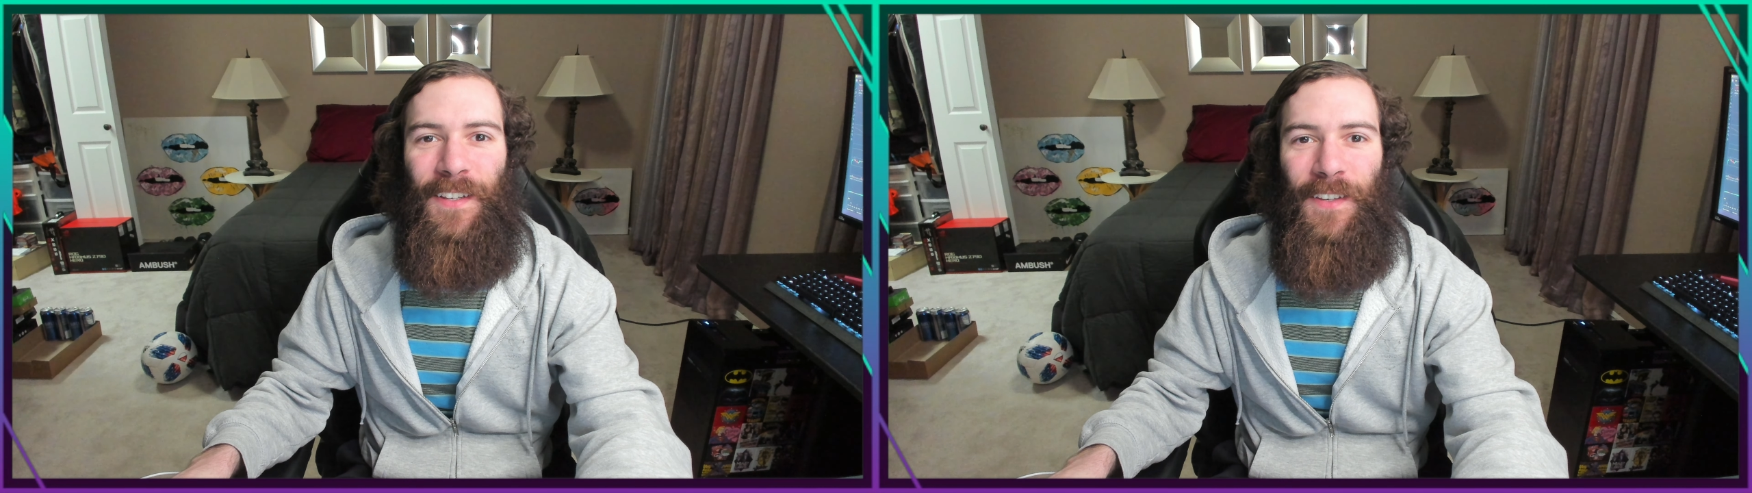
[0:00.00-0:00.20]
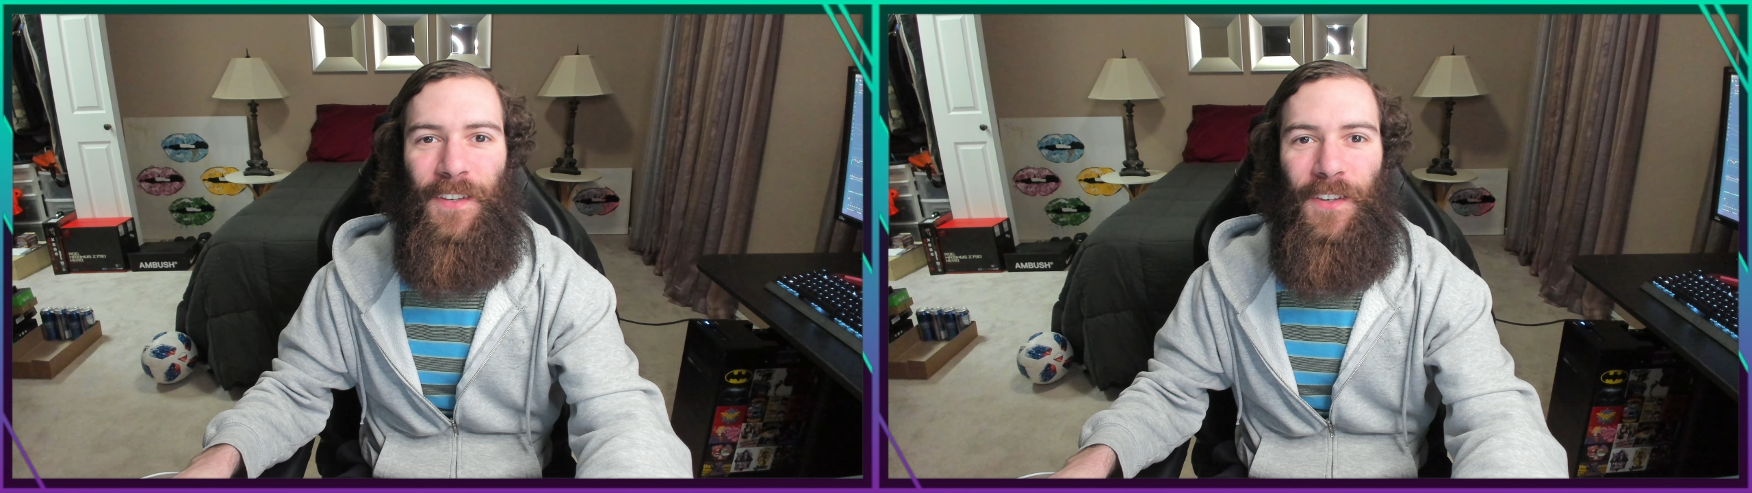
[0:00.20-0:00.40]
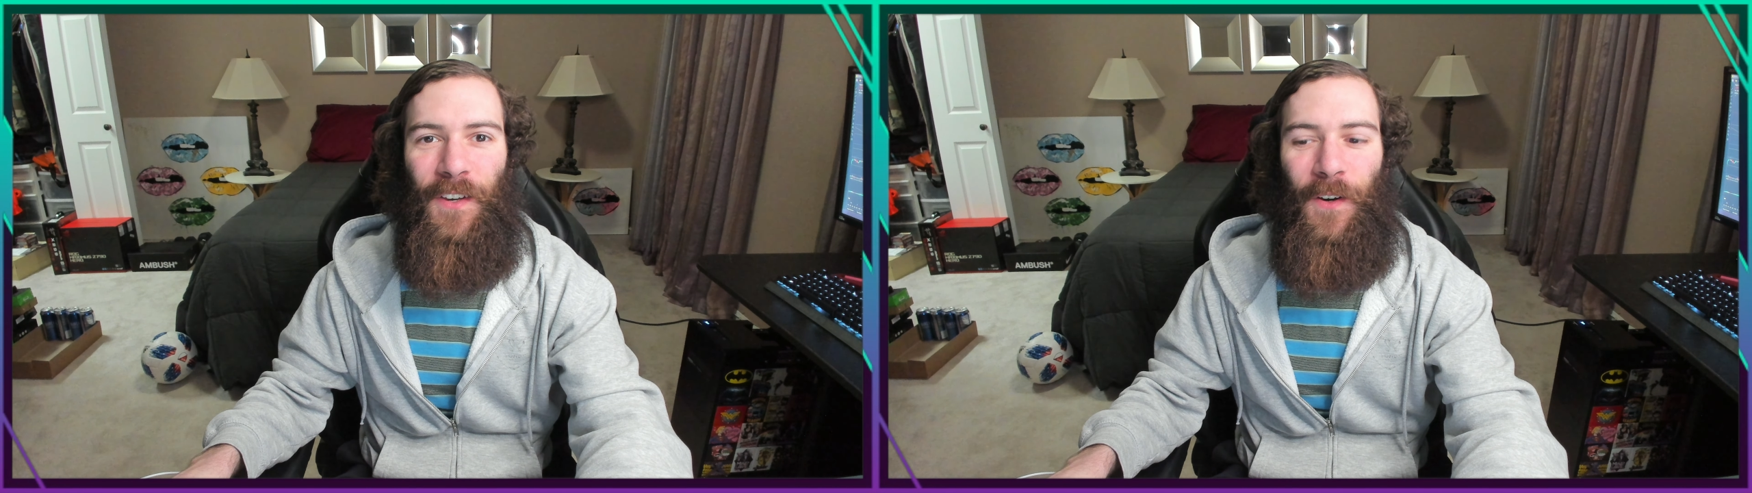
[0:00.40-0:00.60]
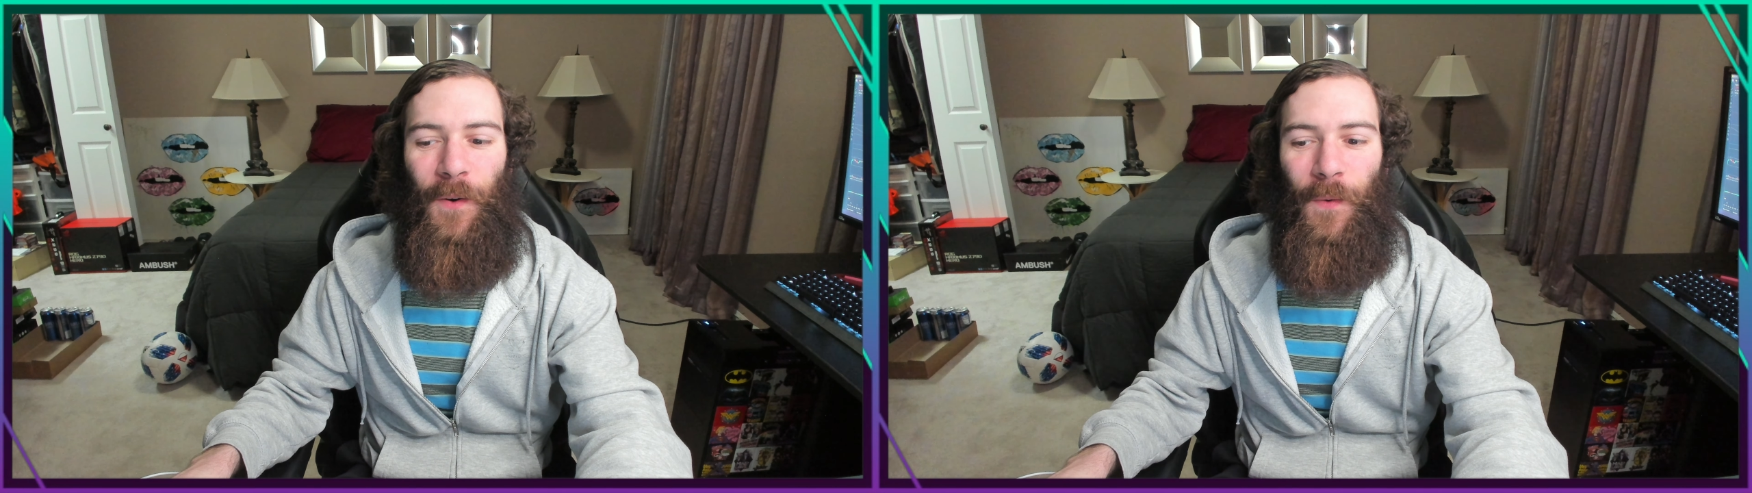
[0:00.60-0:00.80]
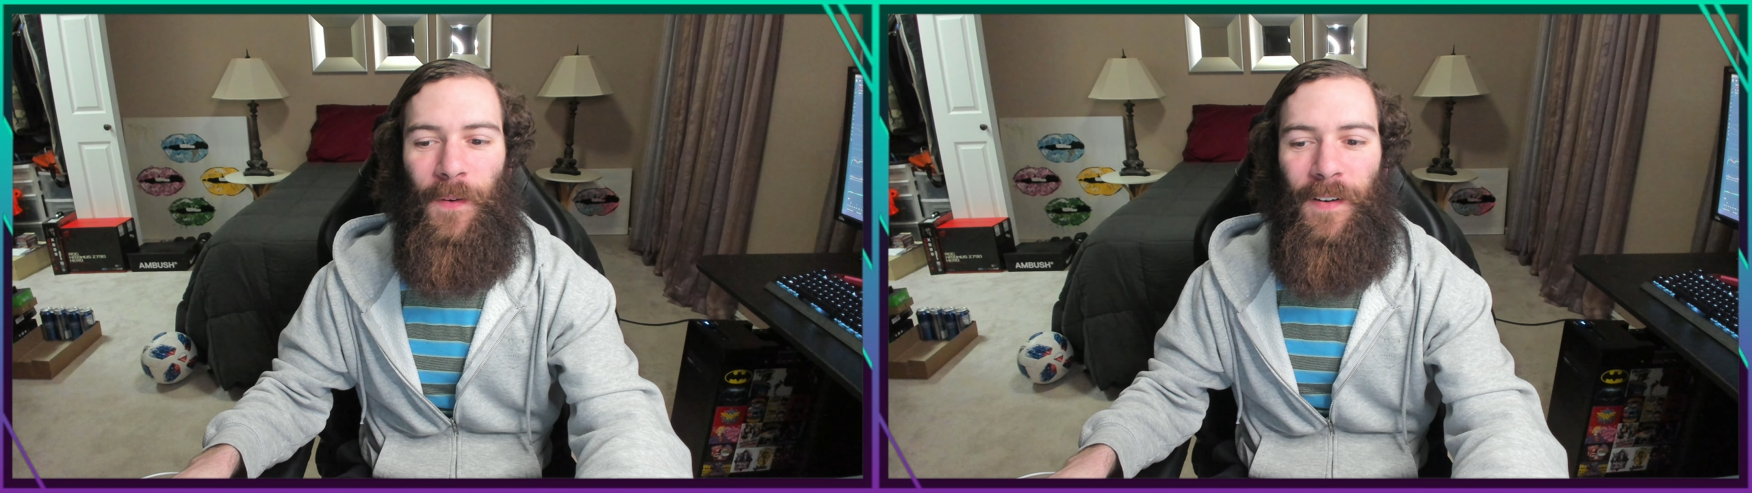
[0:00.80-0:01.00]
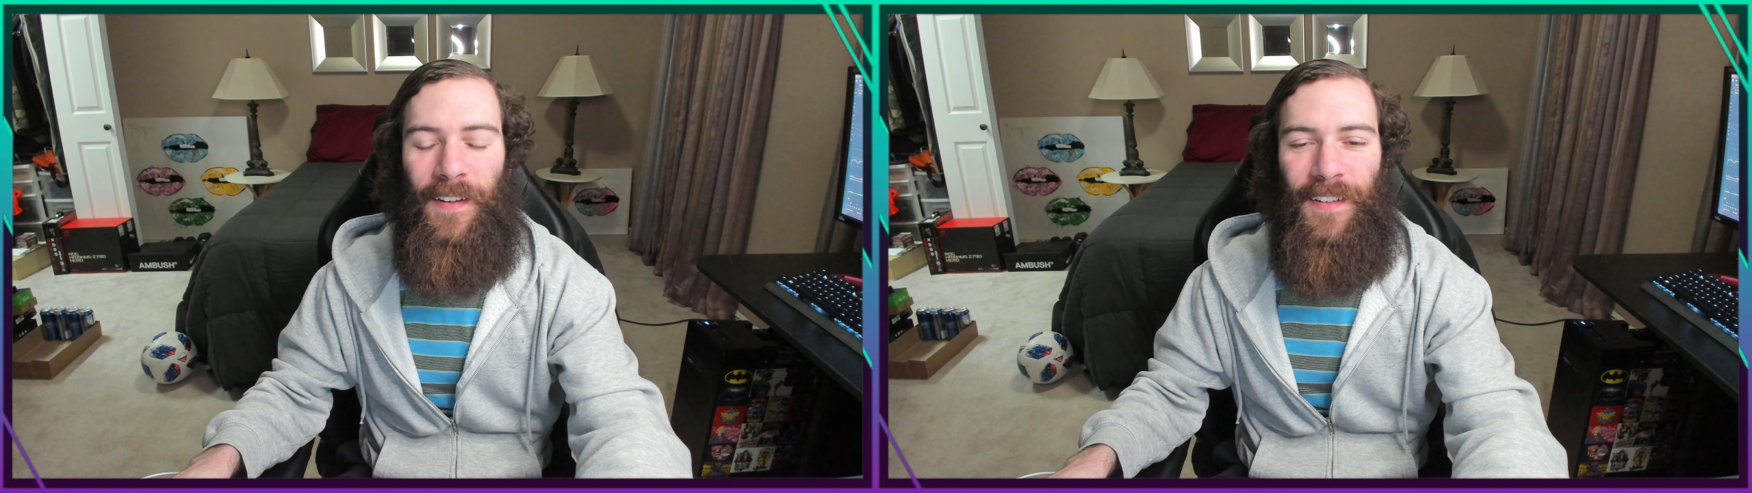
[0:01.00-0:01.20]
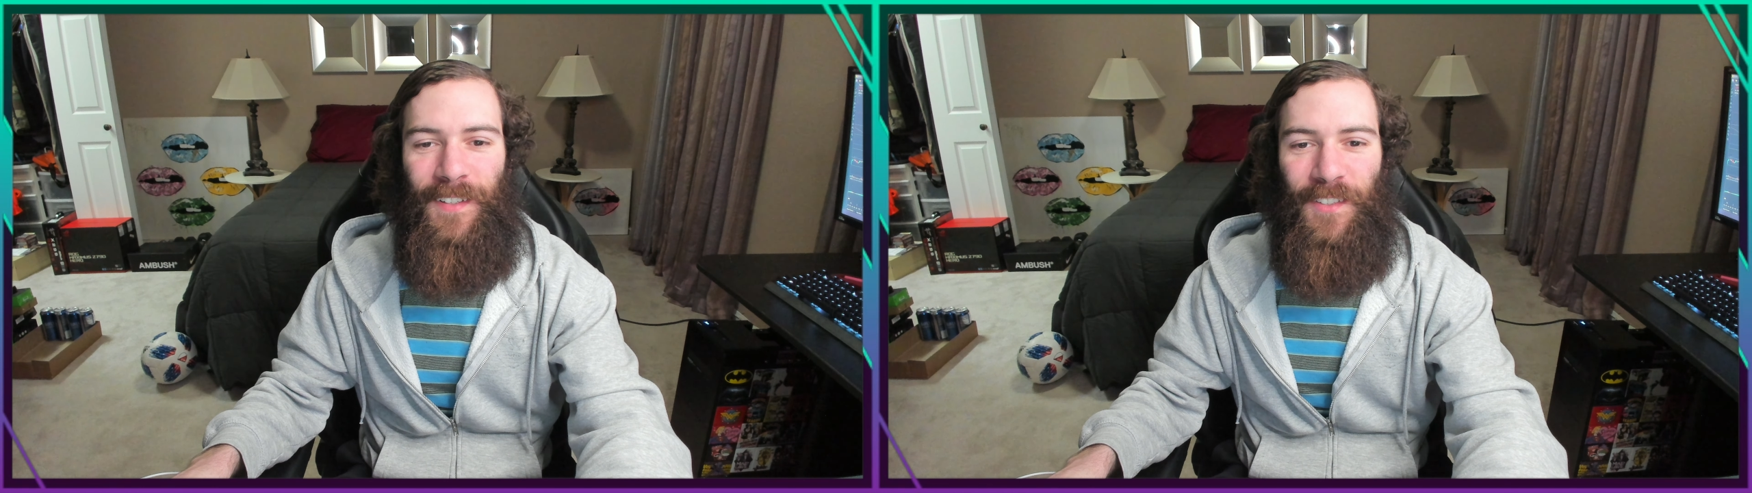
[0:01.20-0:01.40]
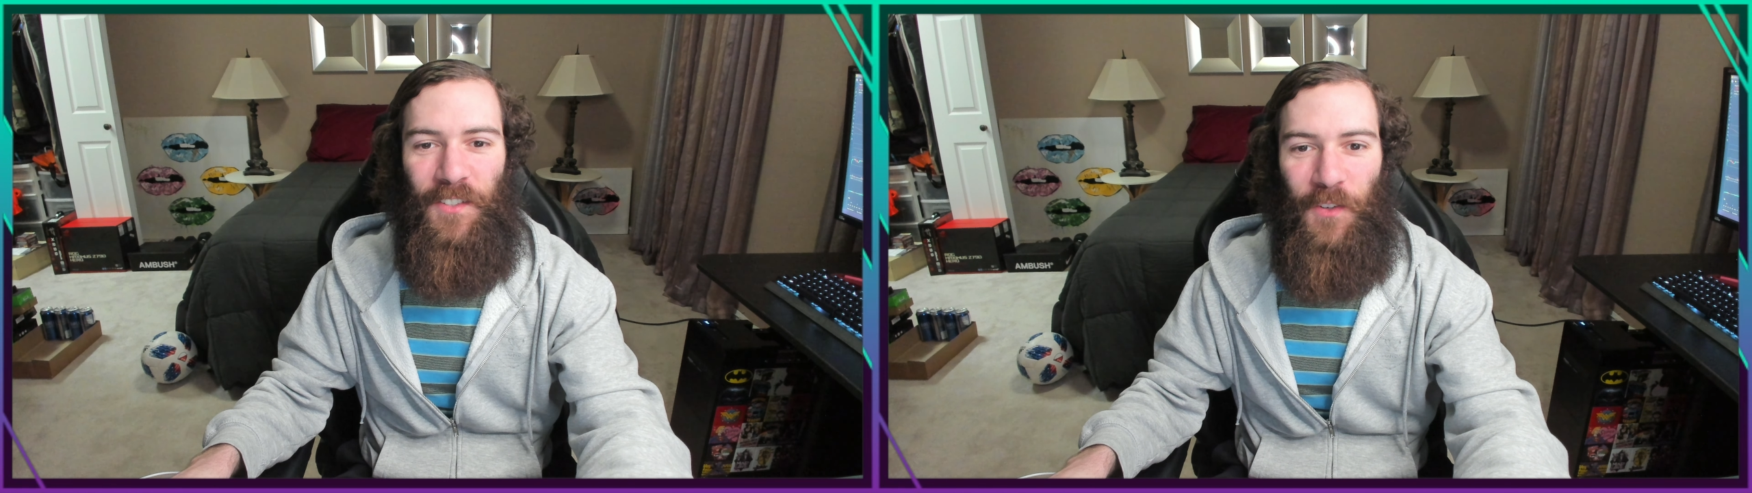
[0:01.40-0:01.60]
Yo.
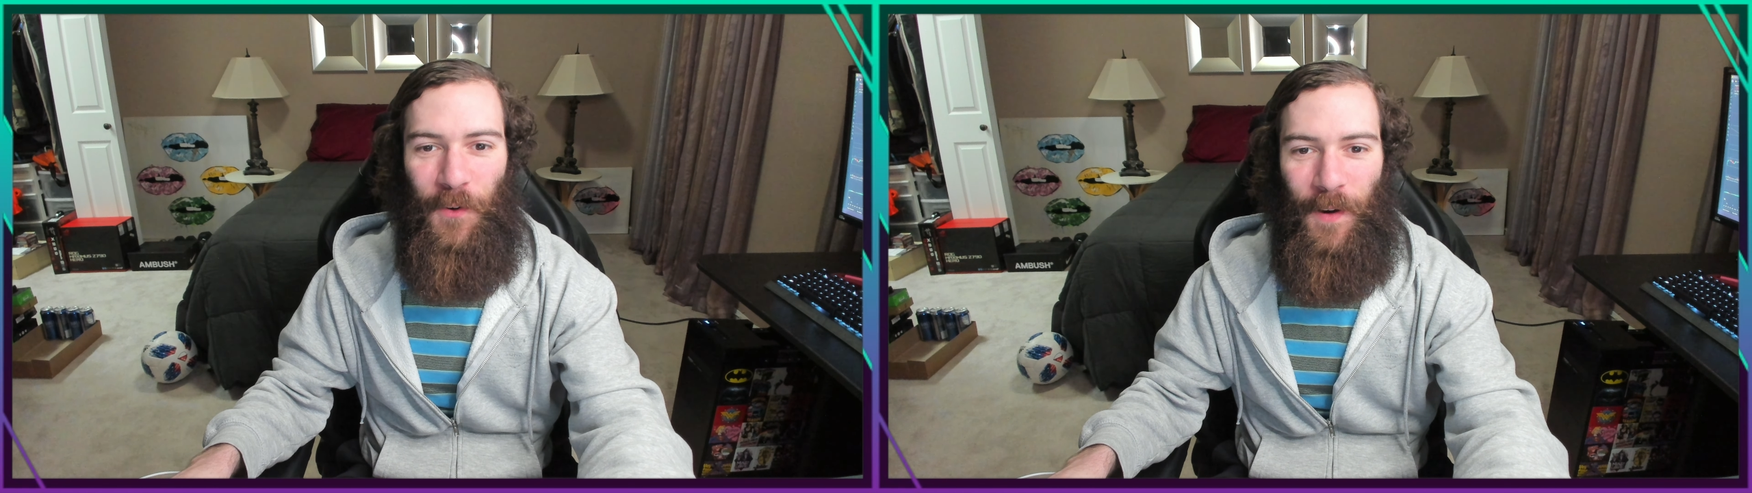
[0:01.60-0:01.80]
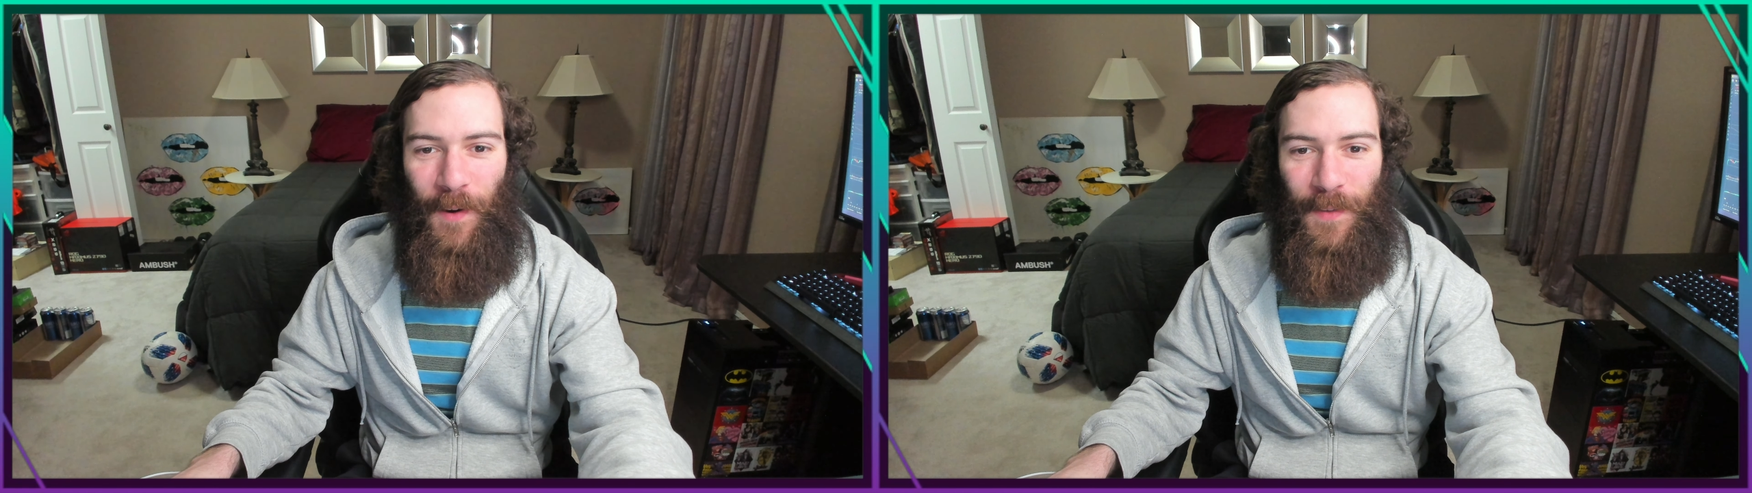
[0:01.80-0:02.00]
So I